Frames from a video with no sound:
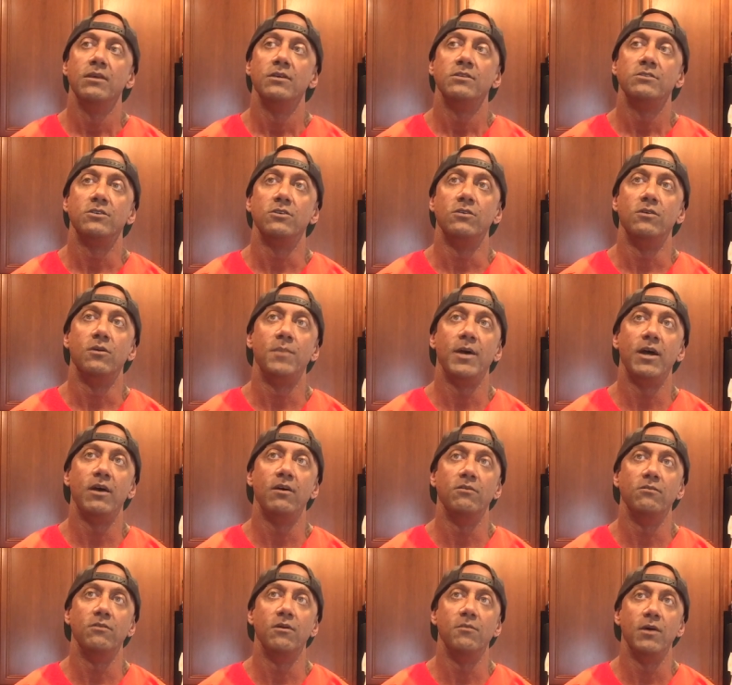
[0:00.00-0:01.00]
So
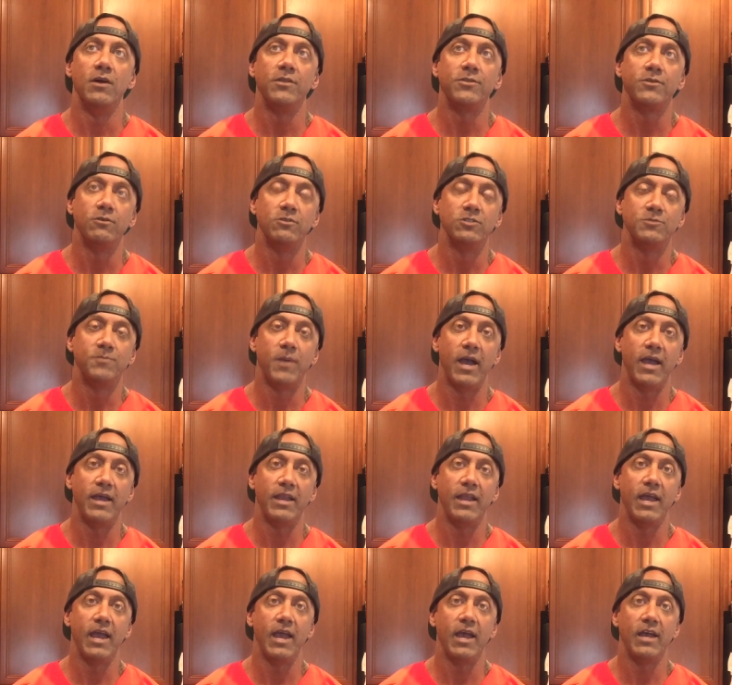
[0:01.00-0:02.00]
about a month goes by,
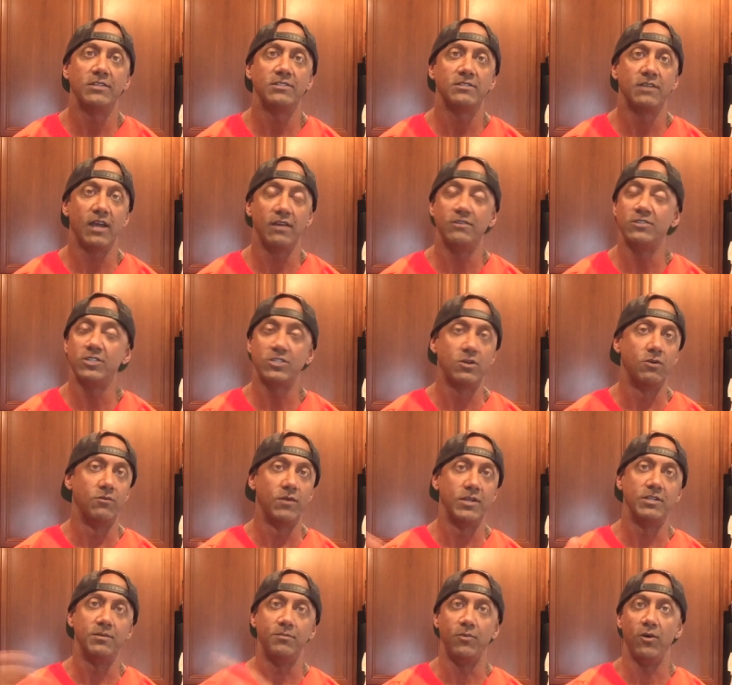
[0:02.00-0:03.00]
and I ask, I just go
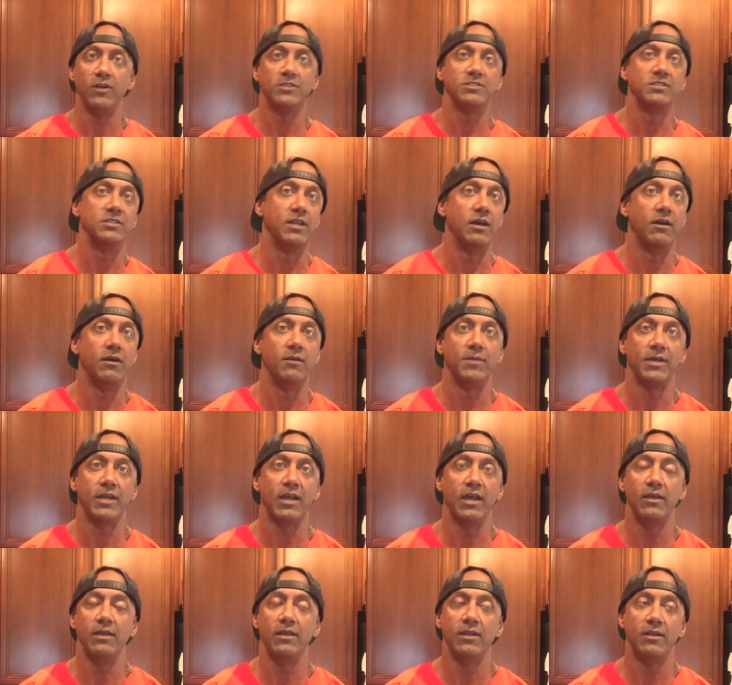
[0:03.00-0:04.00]
right to Boston now. I'm like,
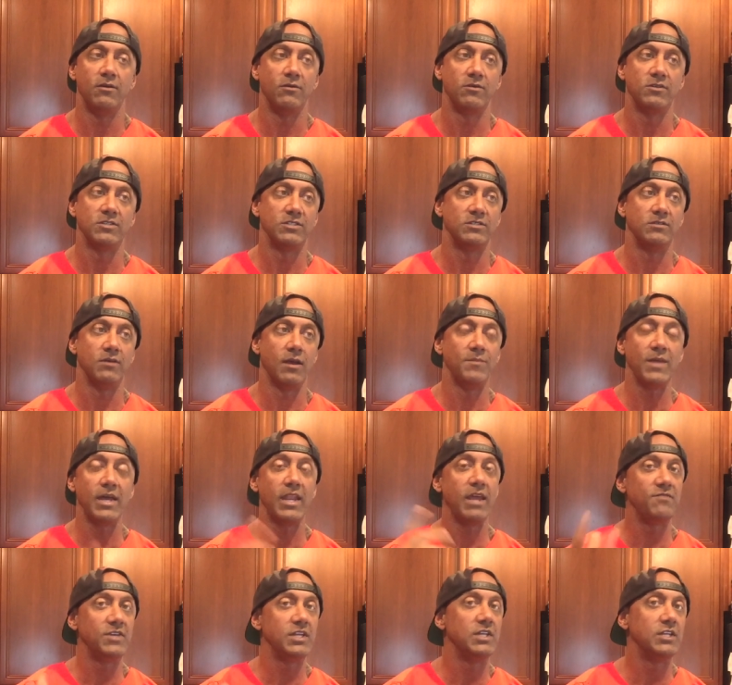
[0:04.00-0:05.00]
I, you know, because I'm
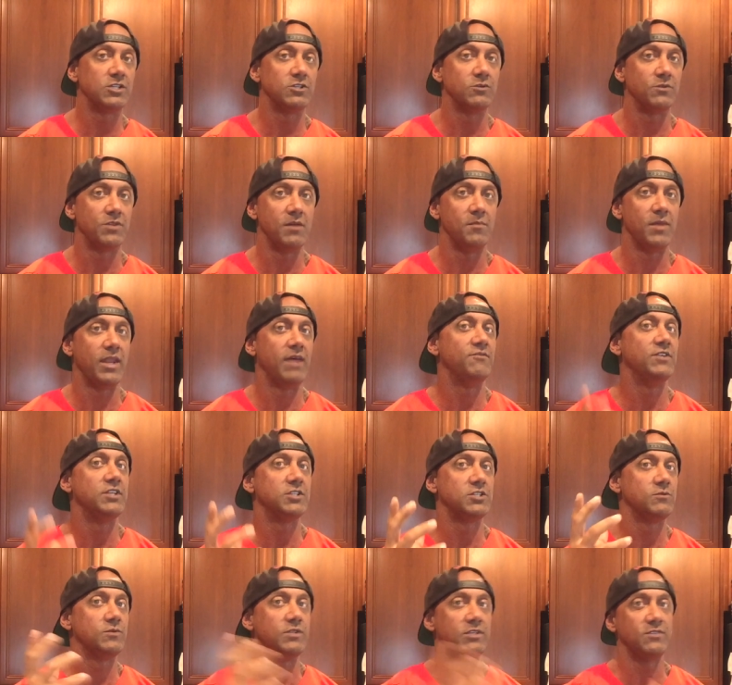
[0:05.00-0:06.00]
not having an issue with him, and I'm an
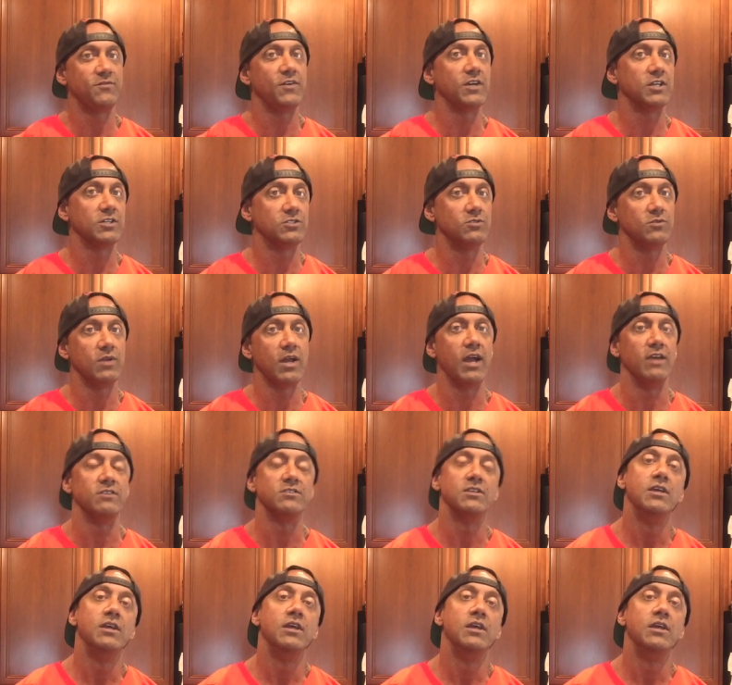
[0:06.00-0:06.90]
issue with these fucking two guys.